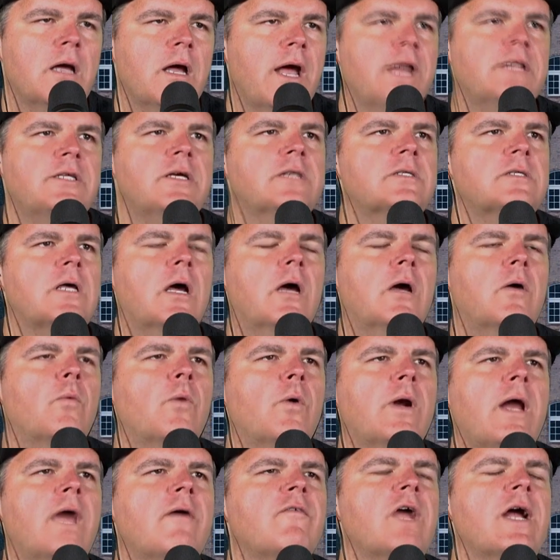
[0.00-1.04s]
It just,
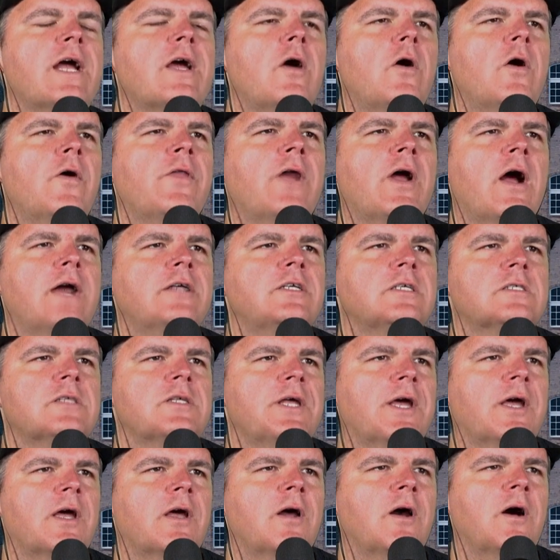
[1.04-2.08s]
whenever I go in there, I just
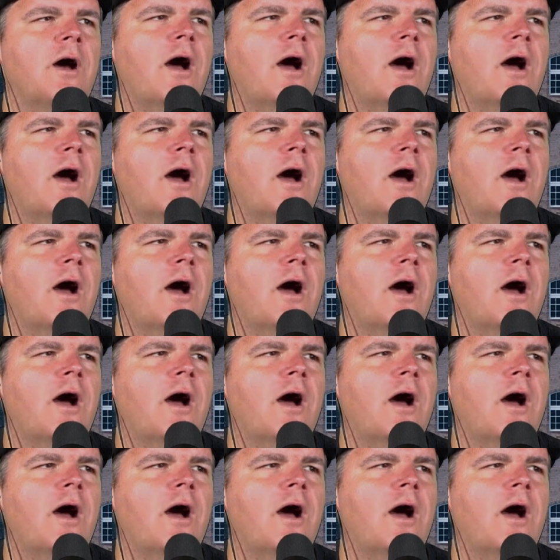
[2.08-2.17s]
think